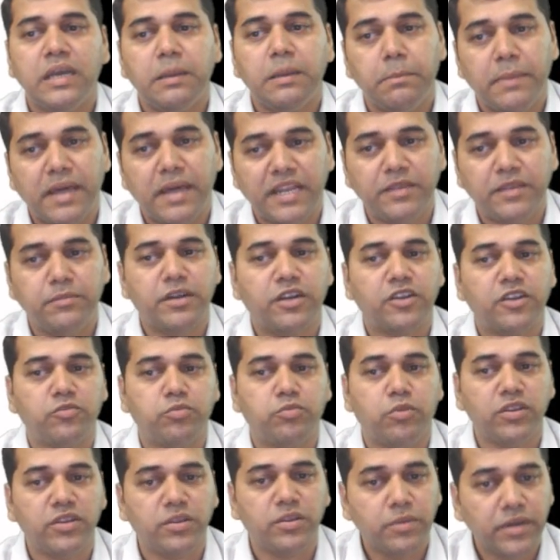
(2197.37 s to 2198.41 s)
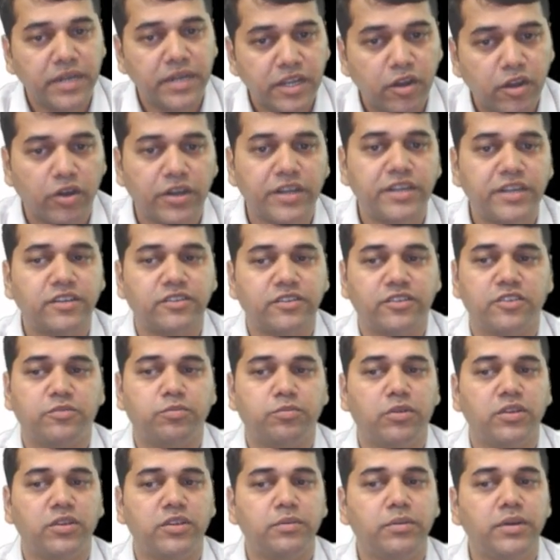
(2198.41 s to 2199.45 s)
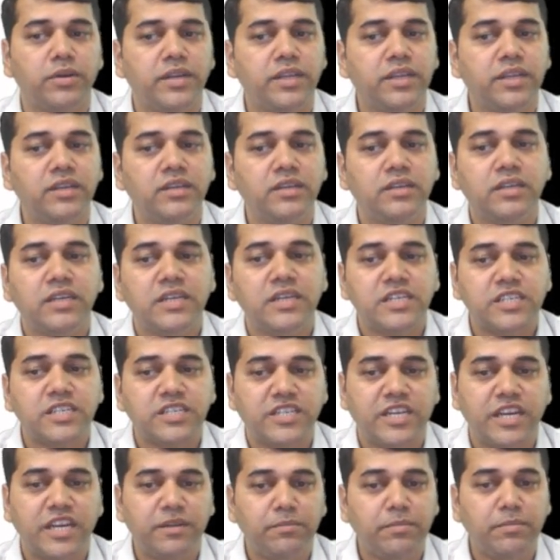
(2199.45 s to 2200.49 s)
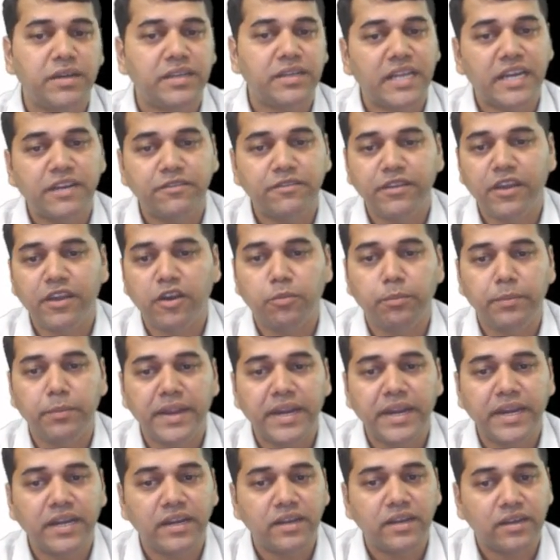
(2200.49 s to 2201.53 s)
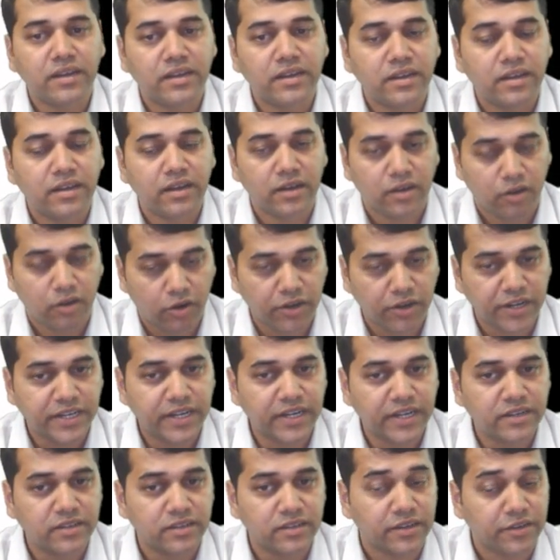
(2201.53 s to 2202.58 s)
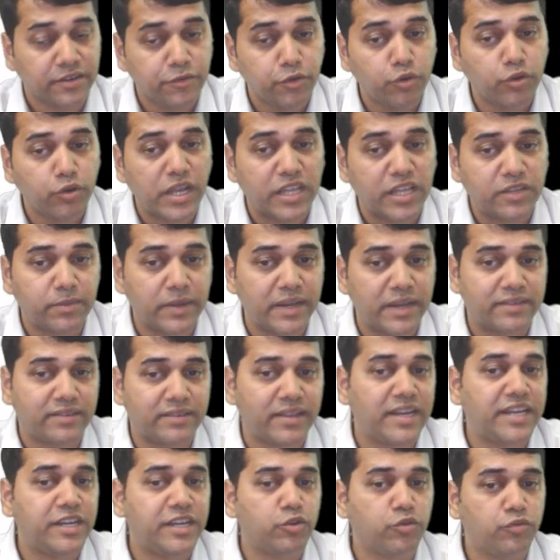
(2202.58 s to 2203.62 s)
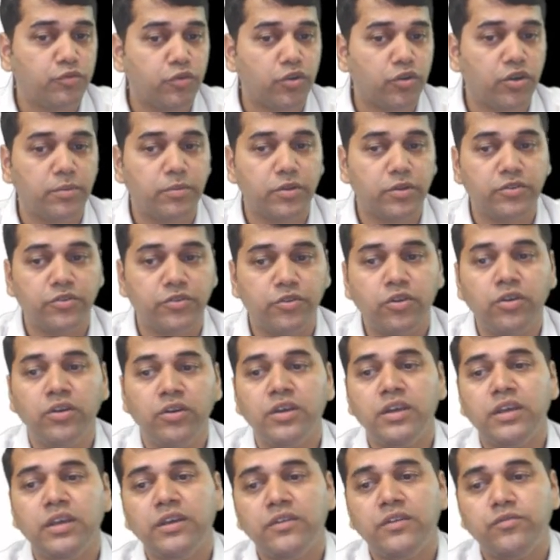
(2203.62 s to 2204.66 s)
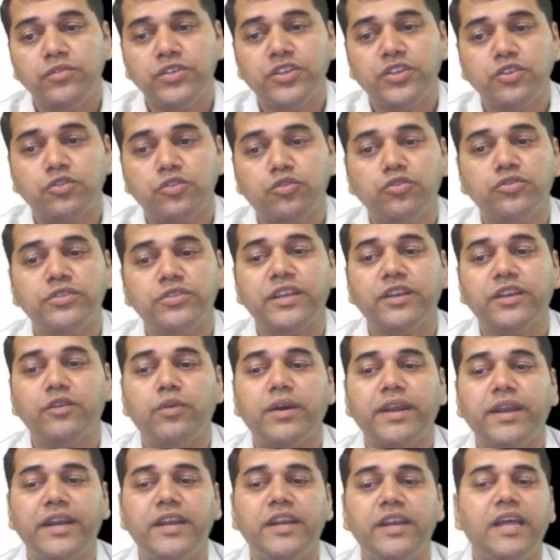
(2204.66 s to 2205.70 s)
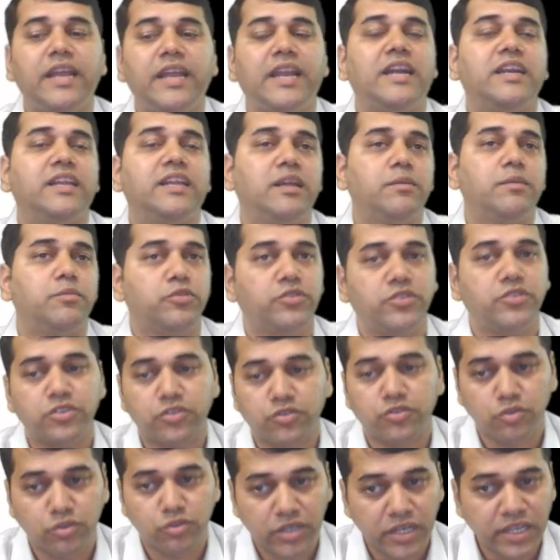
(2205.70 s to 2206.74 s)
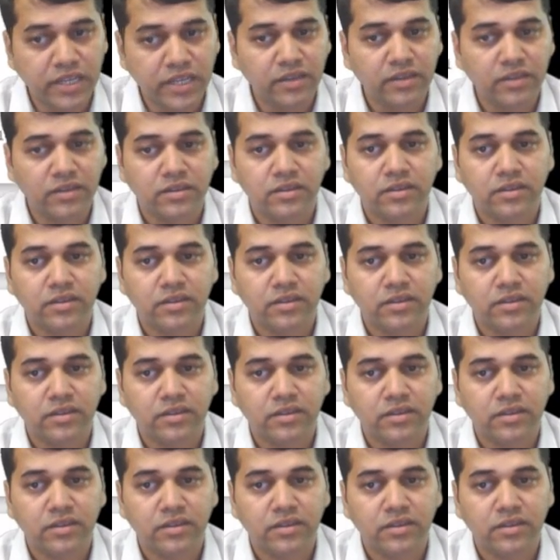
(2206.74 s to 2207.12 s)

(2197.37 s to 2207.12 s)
management responsibility, auditor's responsibility, statement that we have made, uh, audited, reviewed as per SRE 2400, which includes inquiry and analytical procedures only.